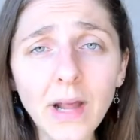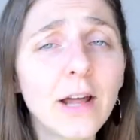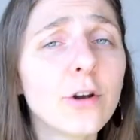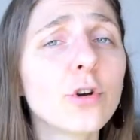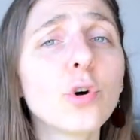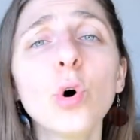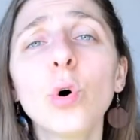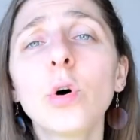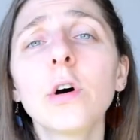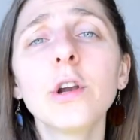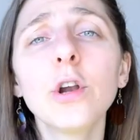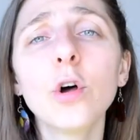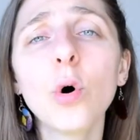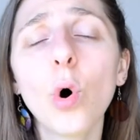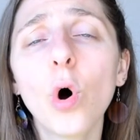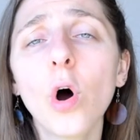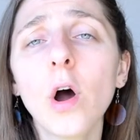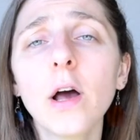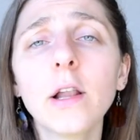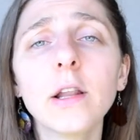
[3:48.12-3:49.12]
coconut
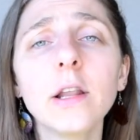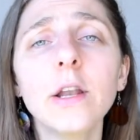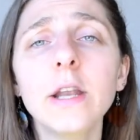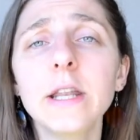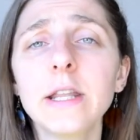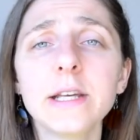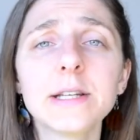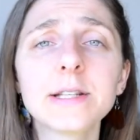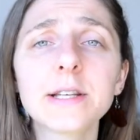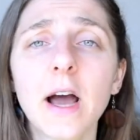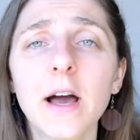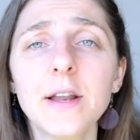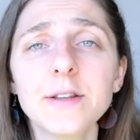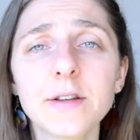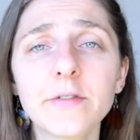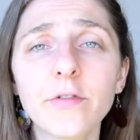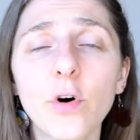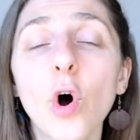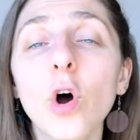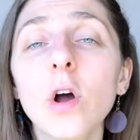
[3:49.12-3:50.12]
oil and these kinds
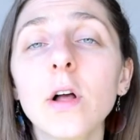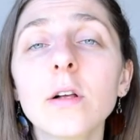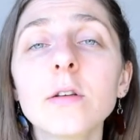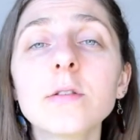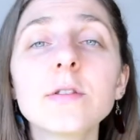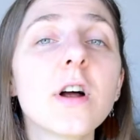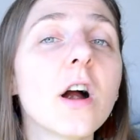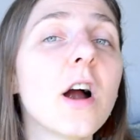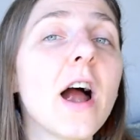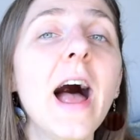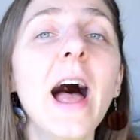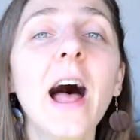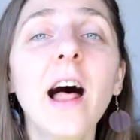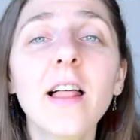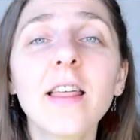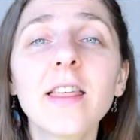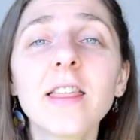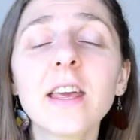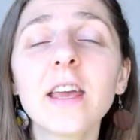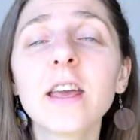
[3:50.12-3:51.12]
of oils are
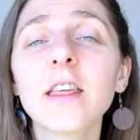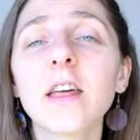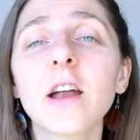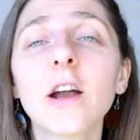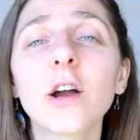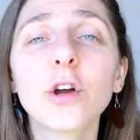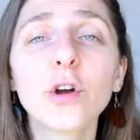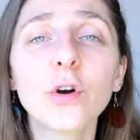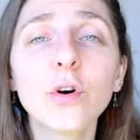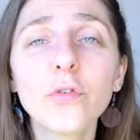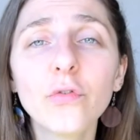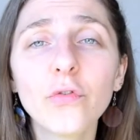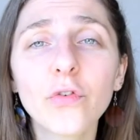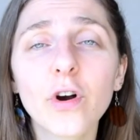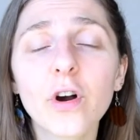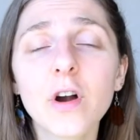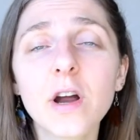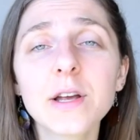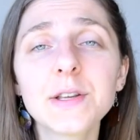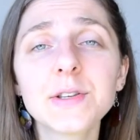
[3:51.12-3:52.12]
healthy, they're good
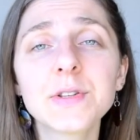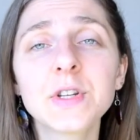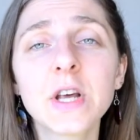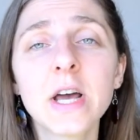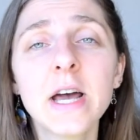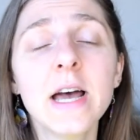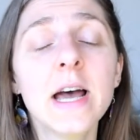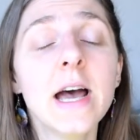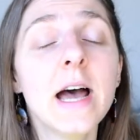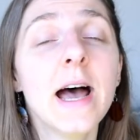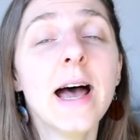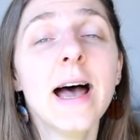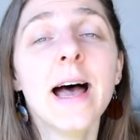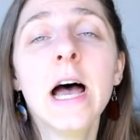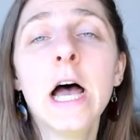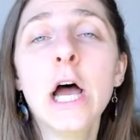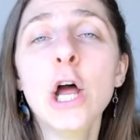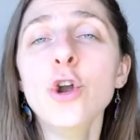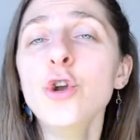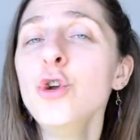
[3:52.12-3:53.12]
for us.
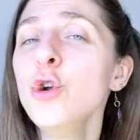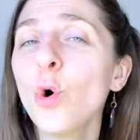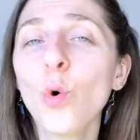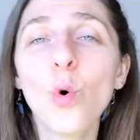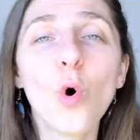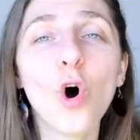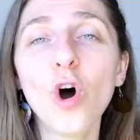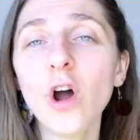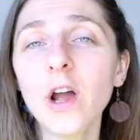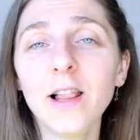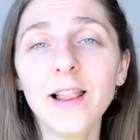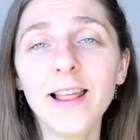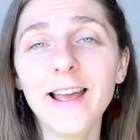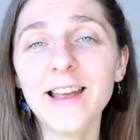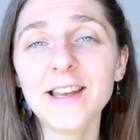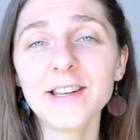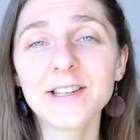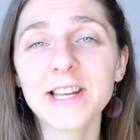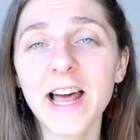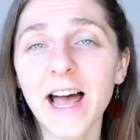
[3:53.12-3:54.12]
No oil
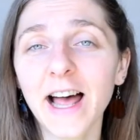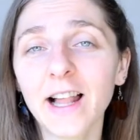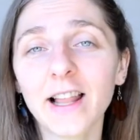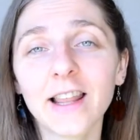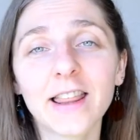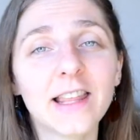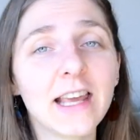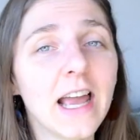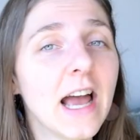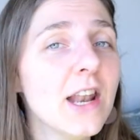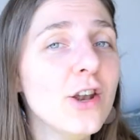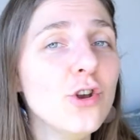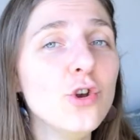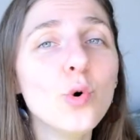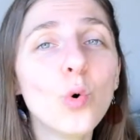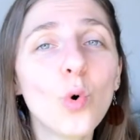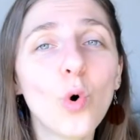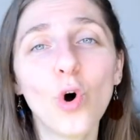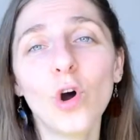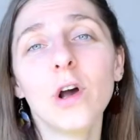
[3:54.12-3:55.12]
is healthy and
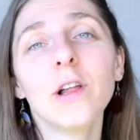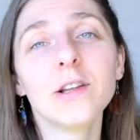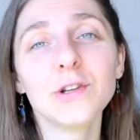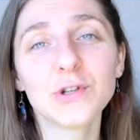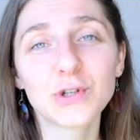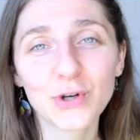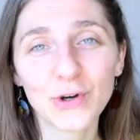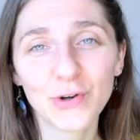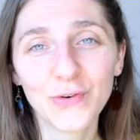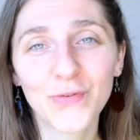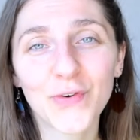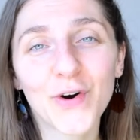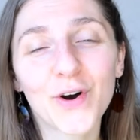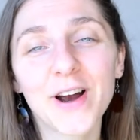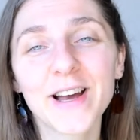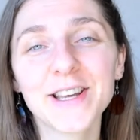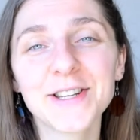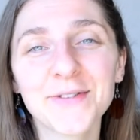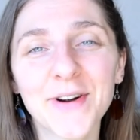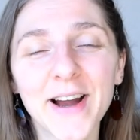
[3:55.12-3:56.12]
no oil is good for
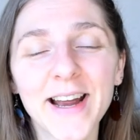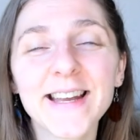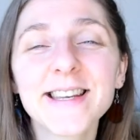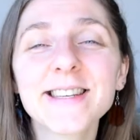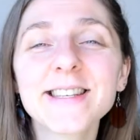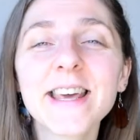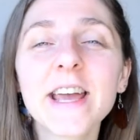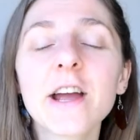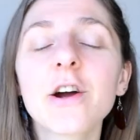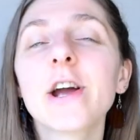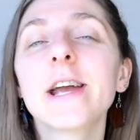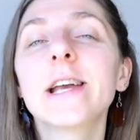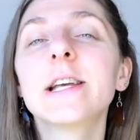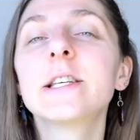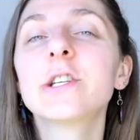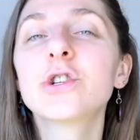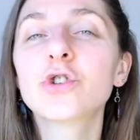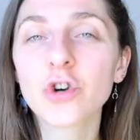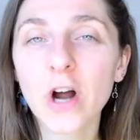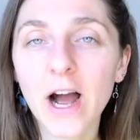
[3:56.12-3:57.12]
us, right? They're
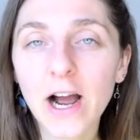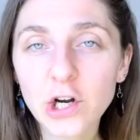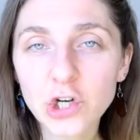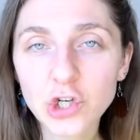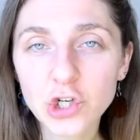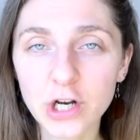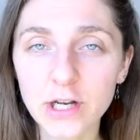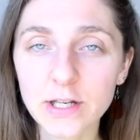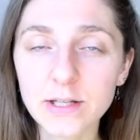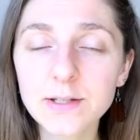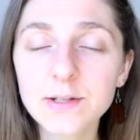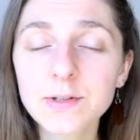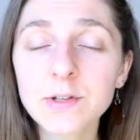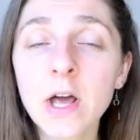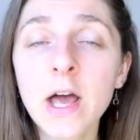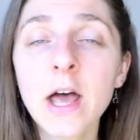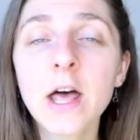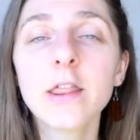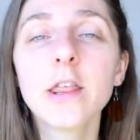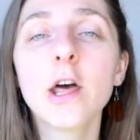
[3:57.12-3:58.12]
extractions,
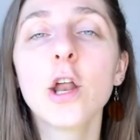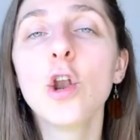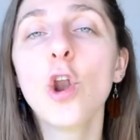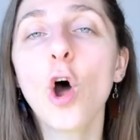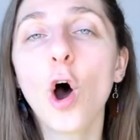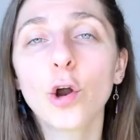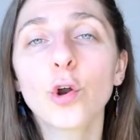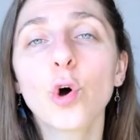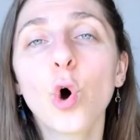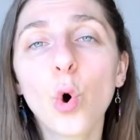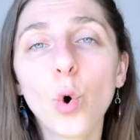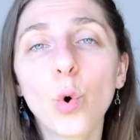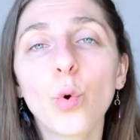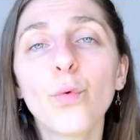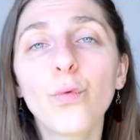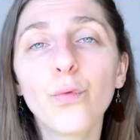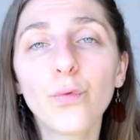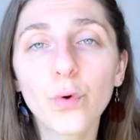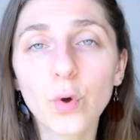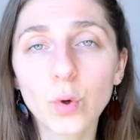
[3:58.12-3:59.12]
they're not whole
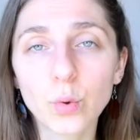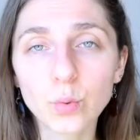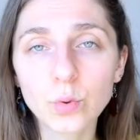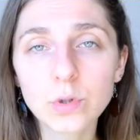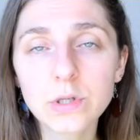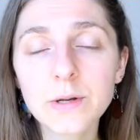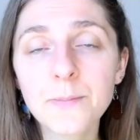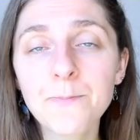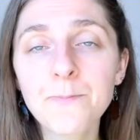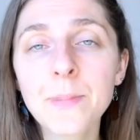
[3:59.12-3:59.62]
food.